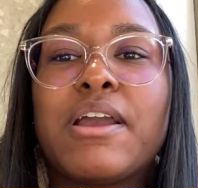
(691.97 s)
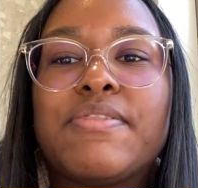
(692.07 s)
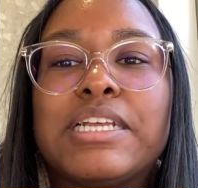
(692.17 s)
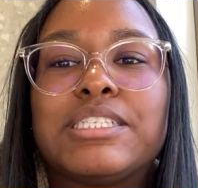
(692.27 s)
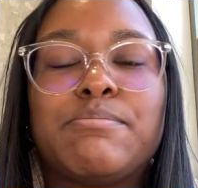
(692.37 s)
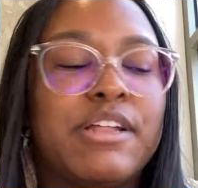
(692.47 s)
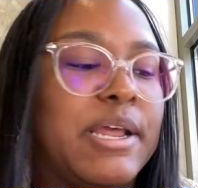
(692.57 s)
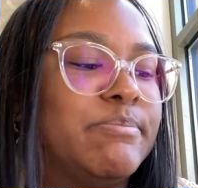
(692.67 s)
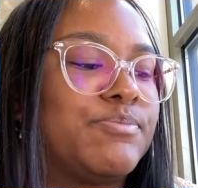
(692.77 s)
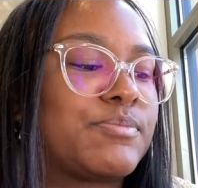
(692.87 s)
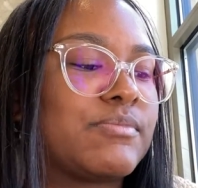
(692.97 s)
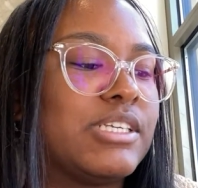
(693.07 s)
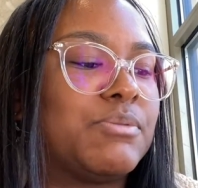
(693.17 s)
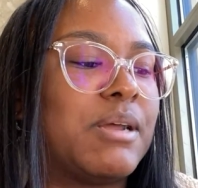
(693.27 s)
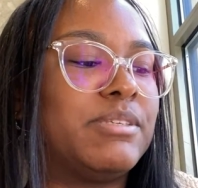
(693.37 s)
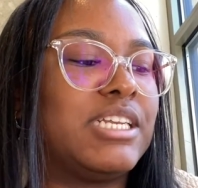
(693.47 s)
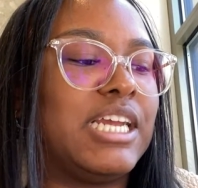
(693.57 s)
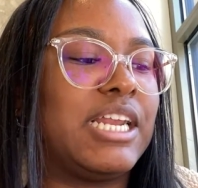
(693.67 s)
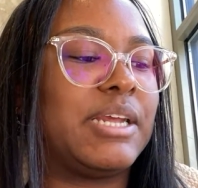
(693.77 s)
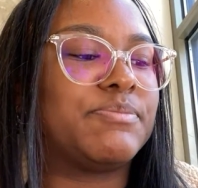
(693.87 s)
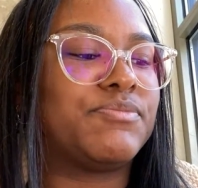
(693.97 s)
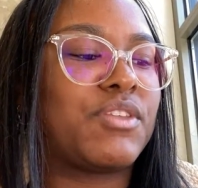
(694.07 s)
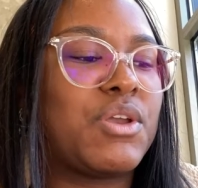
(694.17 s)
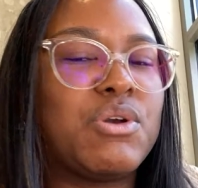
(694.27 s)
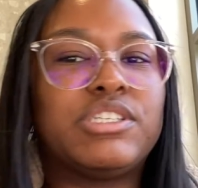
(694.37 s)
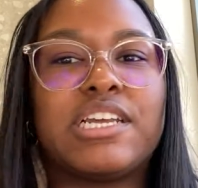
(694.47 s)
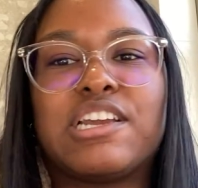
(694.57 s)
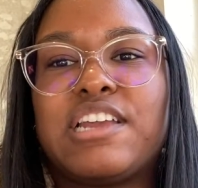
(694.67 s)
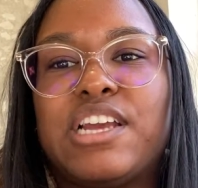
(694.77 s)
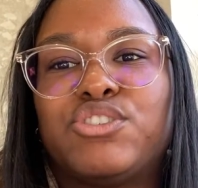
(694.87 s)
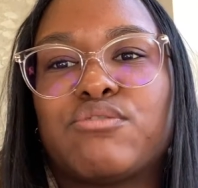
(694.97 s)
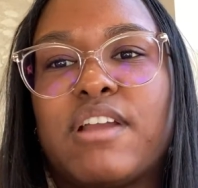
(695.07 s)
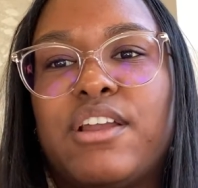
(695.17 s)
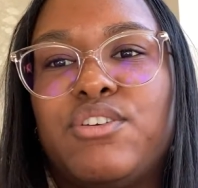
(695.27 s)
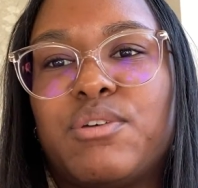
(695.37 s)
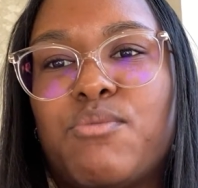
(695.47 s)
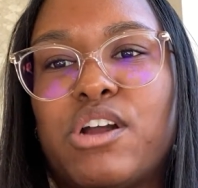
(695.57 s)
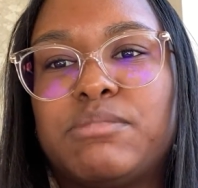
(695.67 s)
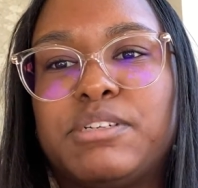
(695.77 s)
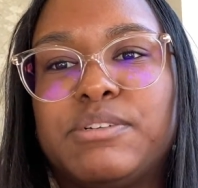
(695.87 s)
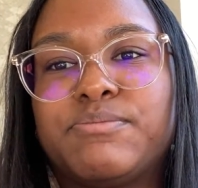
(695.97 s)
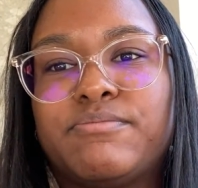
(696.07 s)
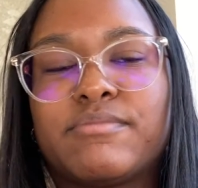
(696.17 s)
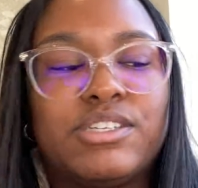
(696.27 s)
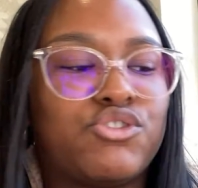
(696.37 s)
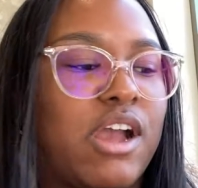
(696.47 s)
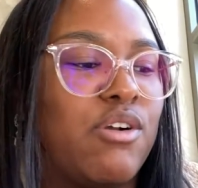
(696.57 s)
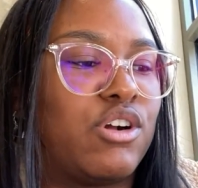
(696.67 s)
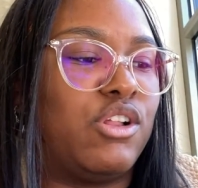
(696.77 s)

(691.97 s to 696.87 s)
That's the plan. So when I'm done eating, I'll take a gander around and you can watch me try on